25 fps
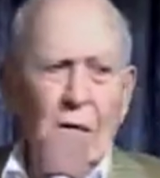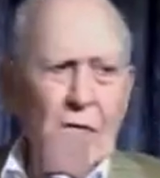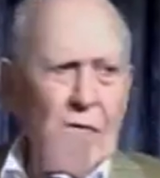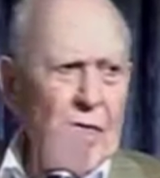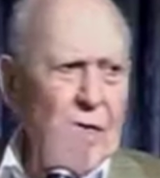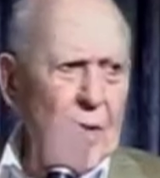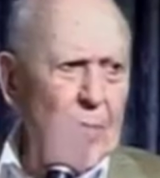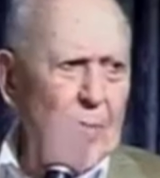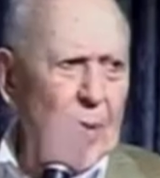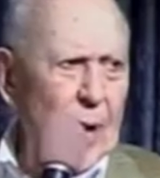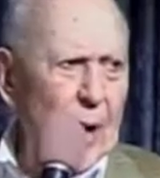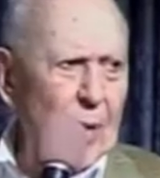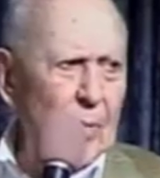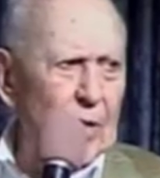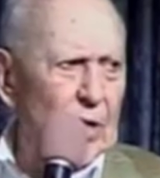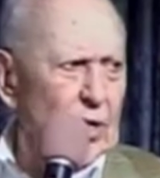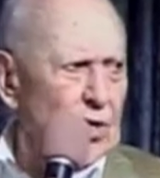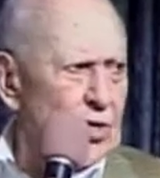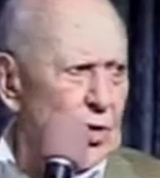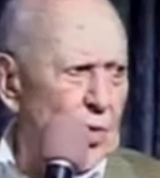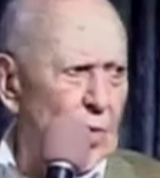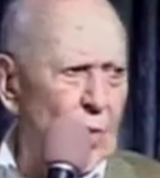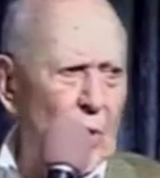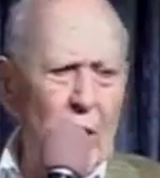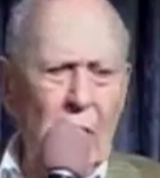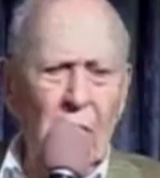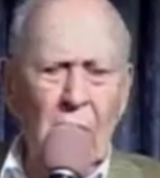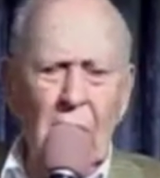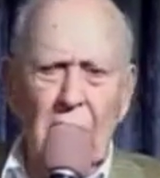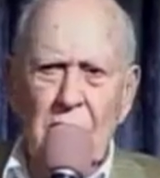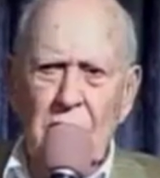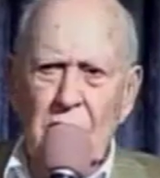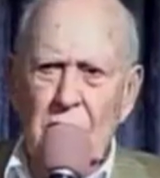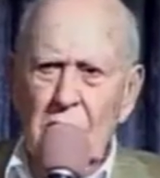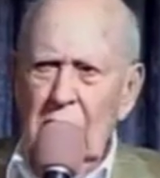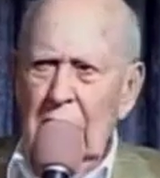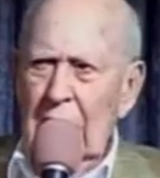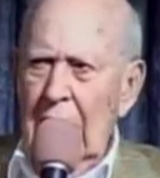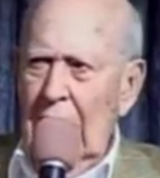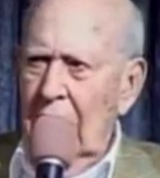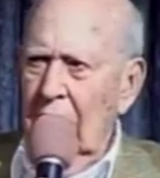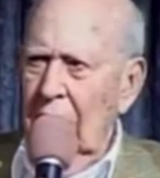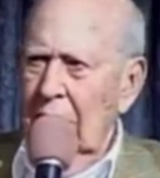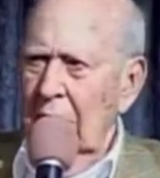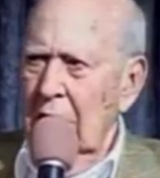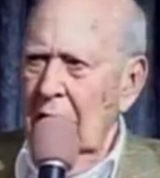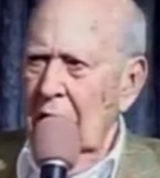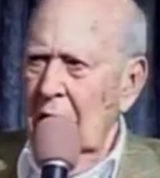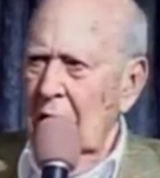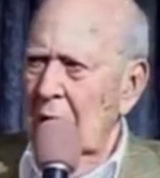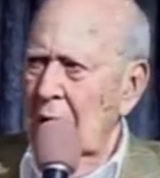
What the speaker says: the publisher, where are you, Larry?